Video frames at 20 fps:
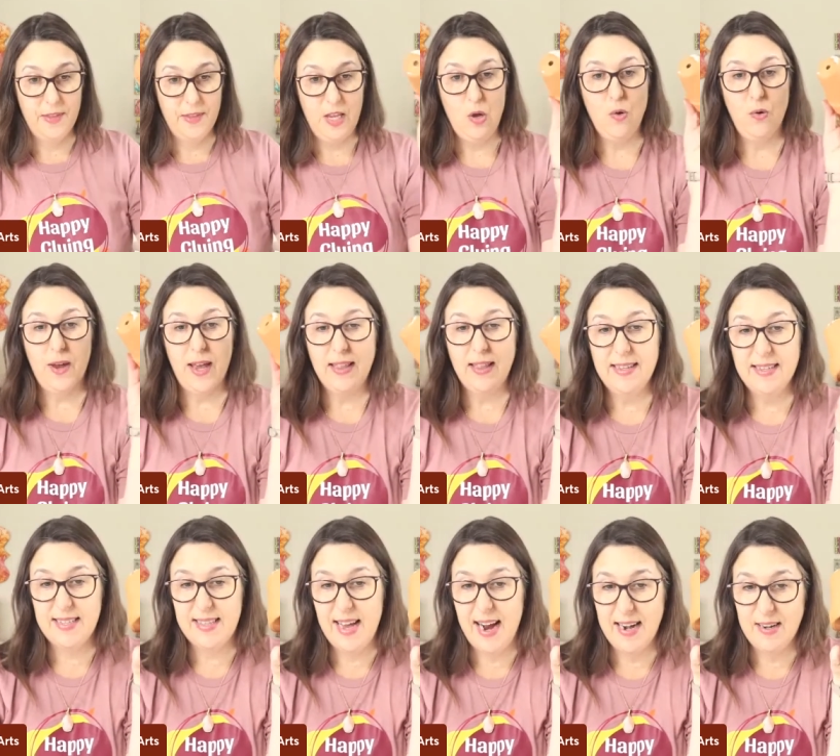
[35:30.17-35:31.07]
You
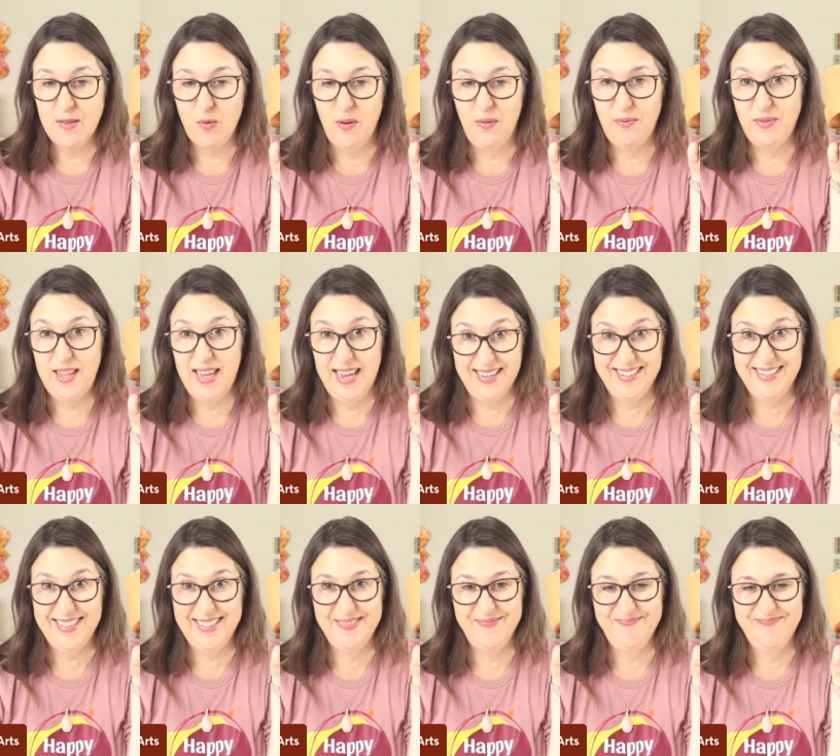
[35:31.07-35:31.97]
can start with
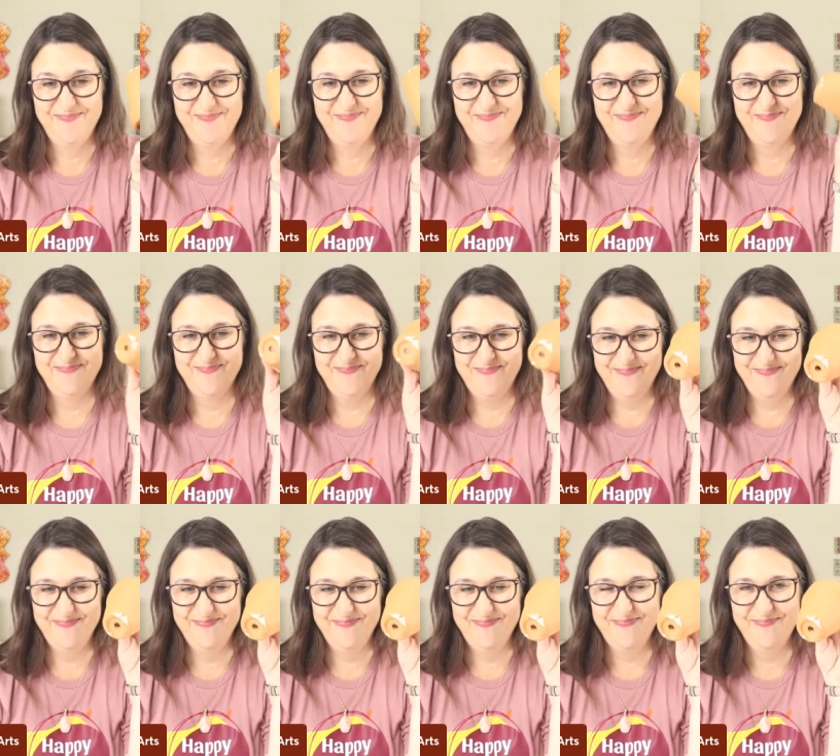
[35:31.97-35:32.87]
this. Hmm?
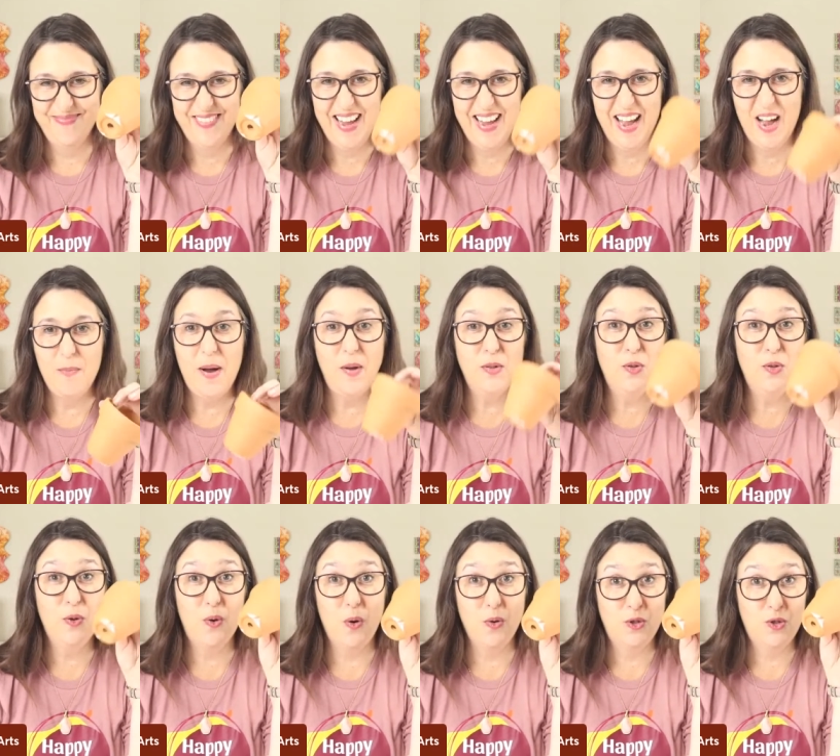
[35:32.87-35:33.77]
How about
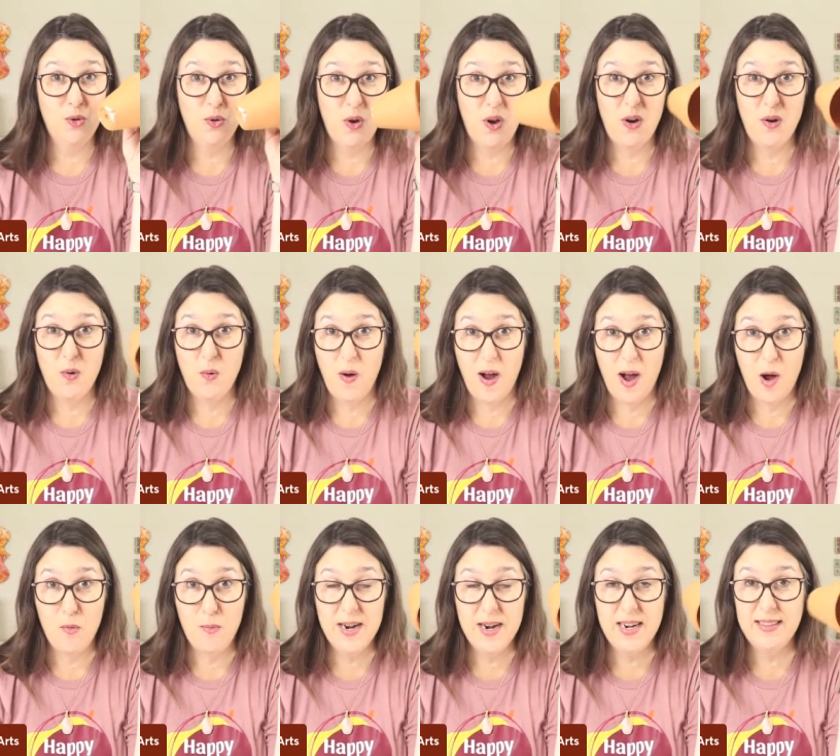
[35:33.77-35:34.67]
you go to
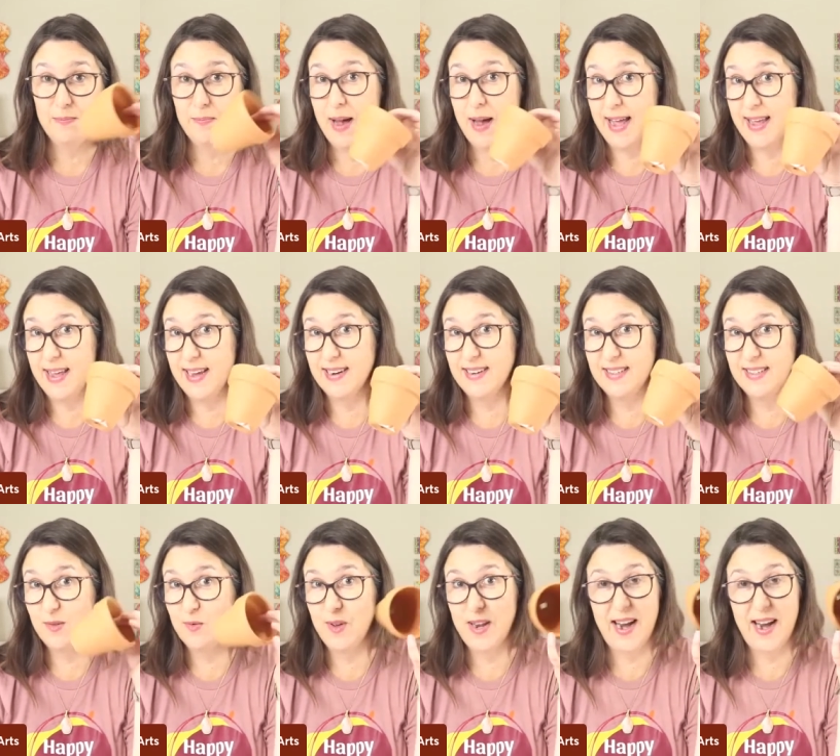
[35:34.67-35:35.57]
Walmart,
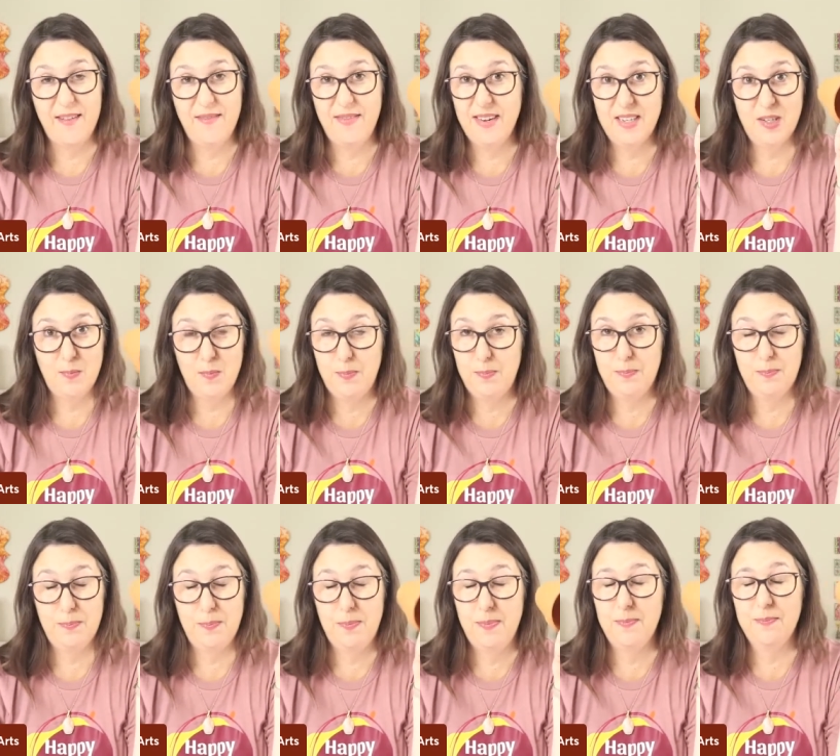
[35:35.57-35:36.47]
Myers, whatever,
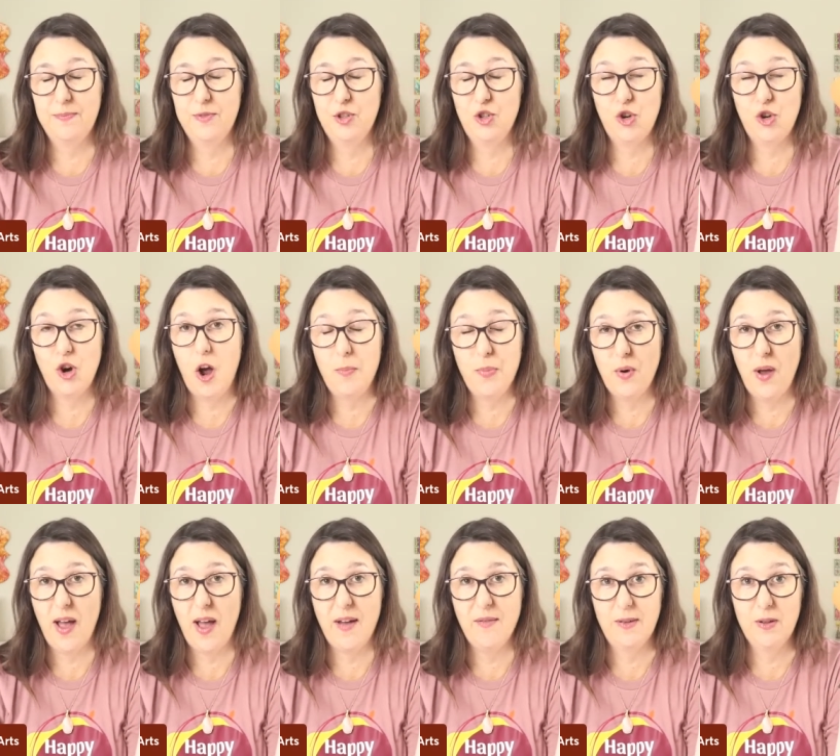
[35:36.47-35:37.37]
shop you
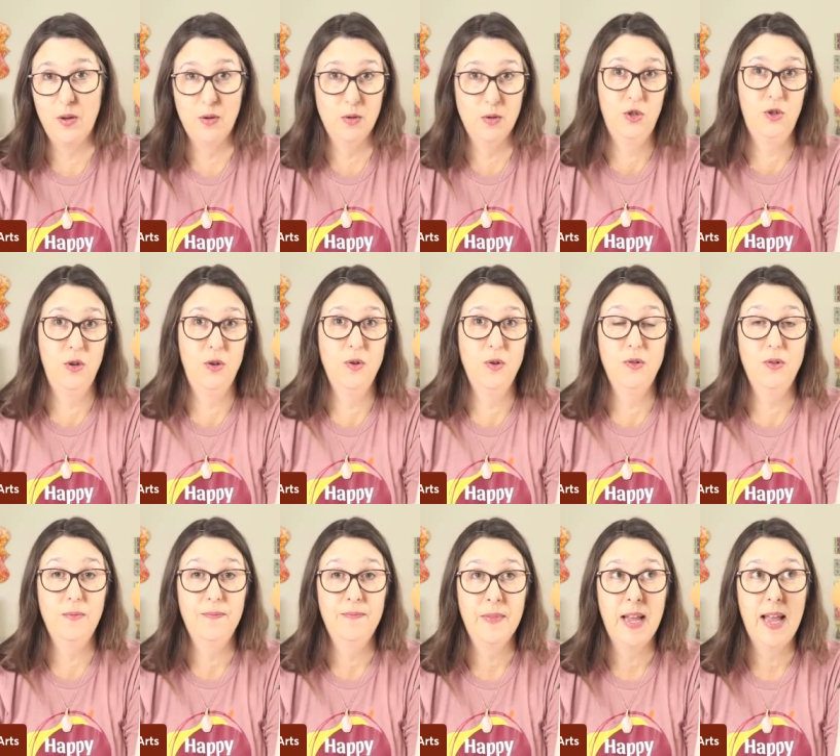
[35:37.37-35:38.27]
have close to
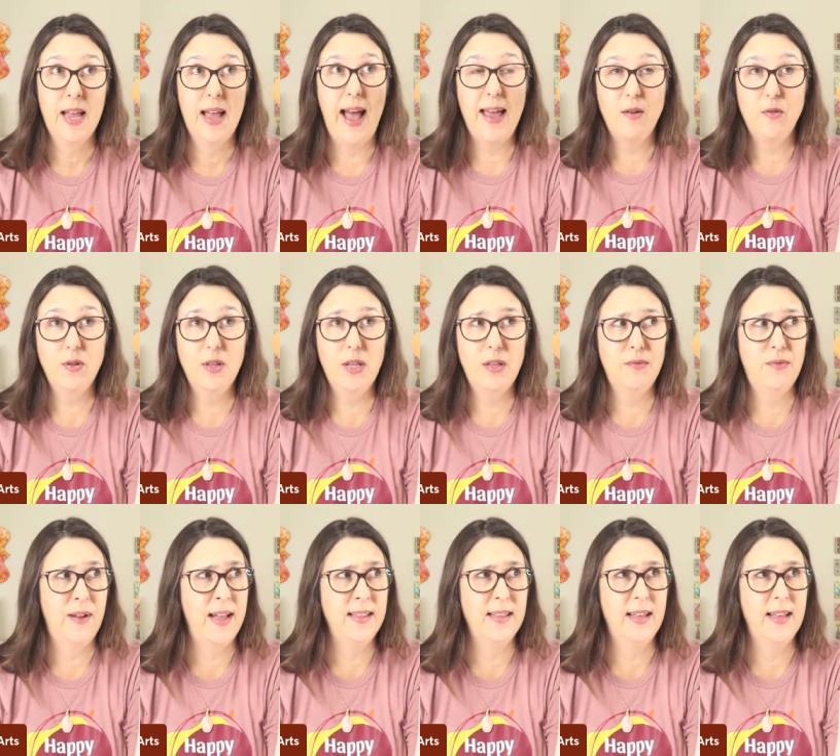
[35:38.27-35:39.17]
you. I couldn't
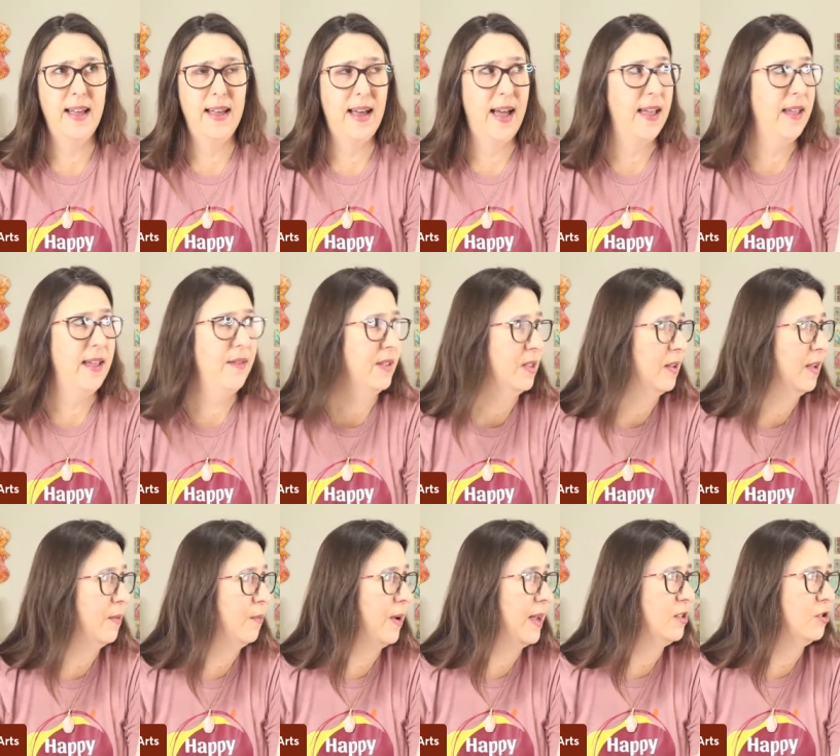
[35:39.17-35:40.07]
find, I, I even
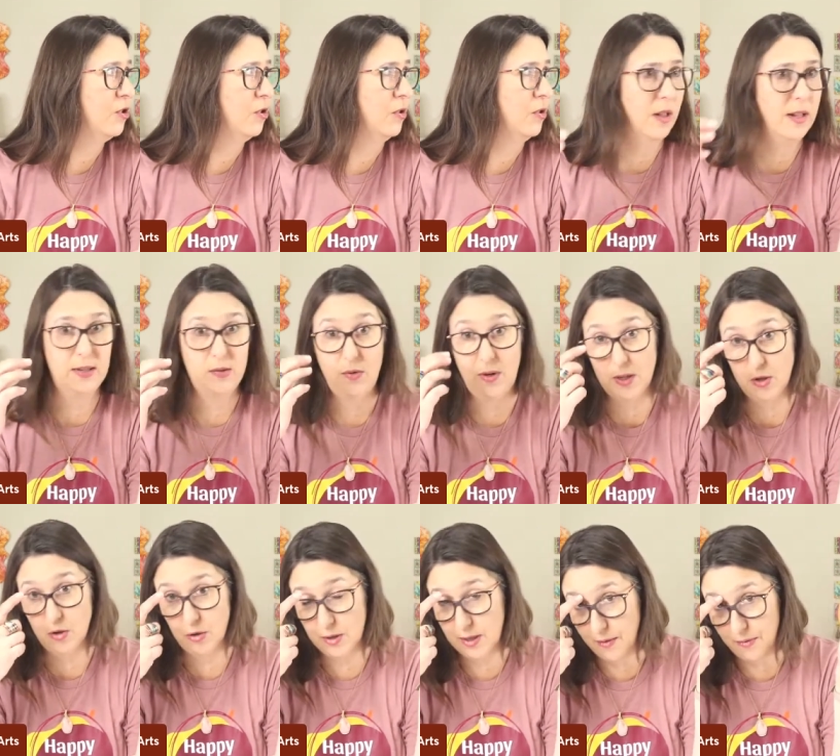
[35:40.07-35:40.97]
went to Dollar Tree
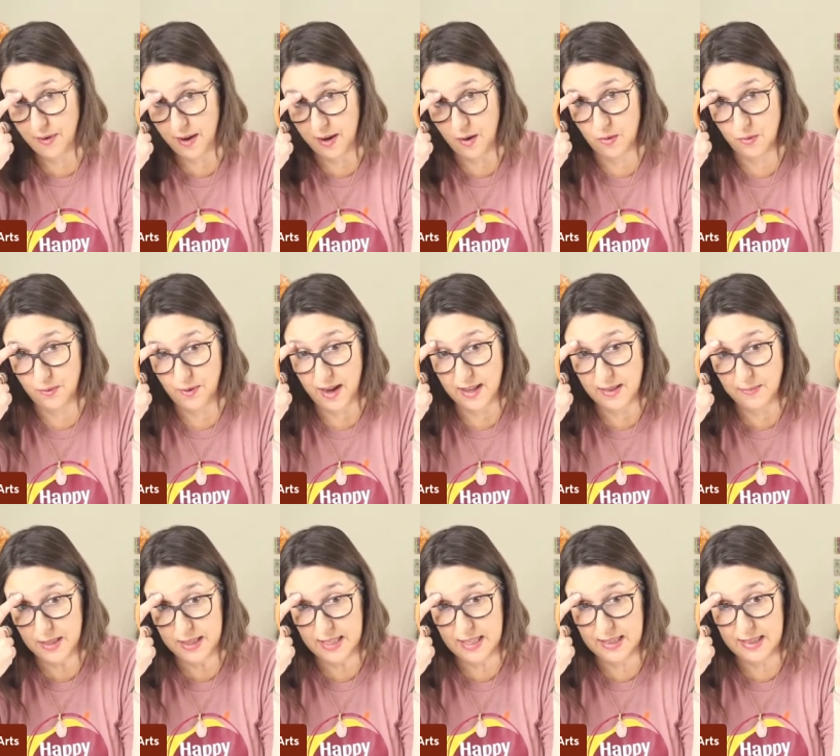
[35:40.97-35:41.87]
to see if I could
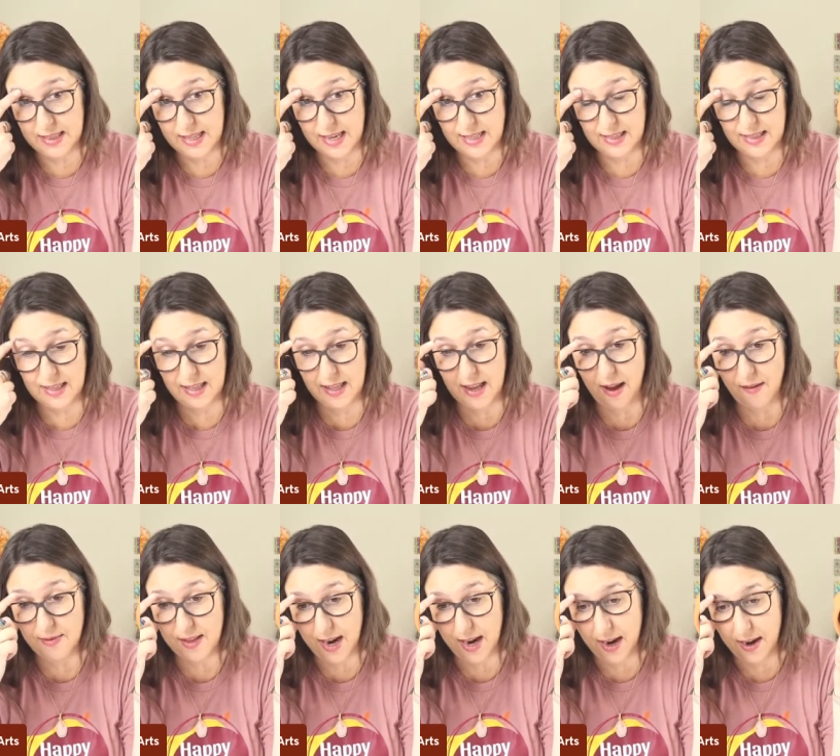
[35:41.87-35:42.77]
find, but they didn't
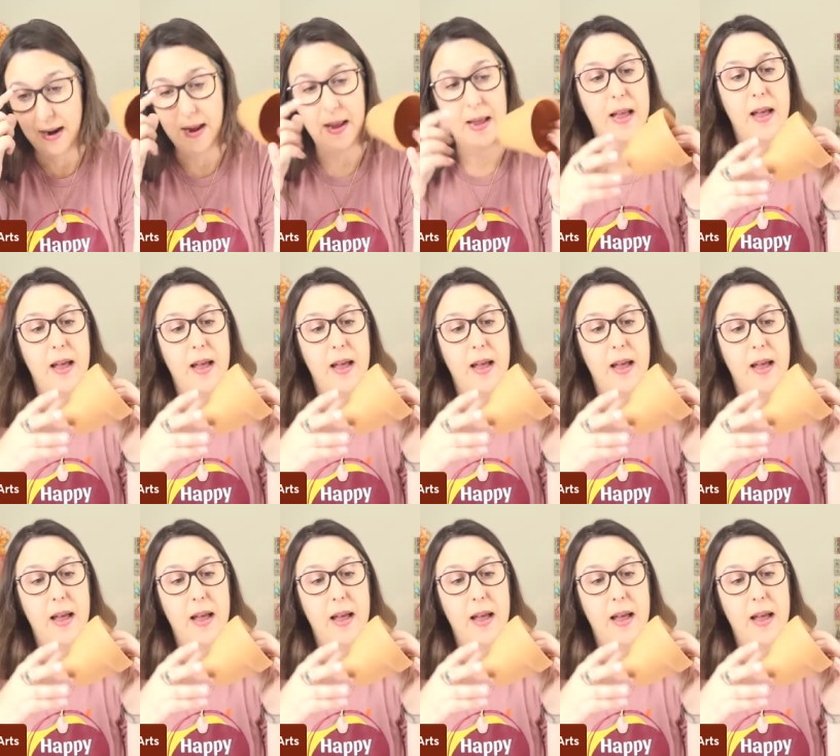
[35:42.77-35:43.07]
have that.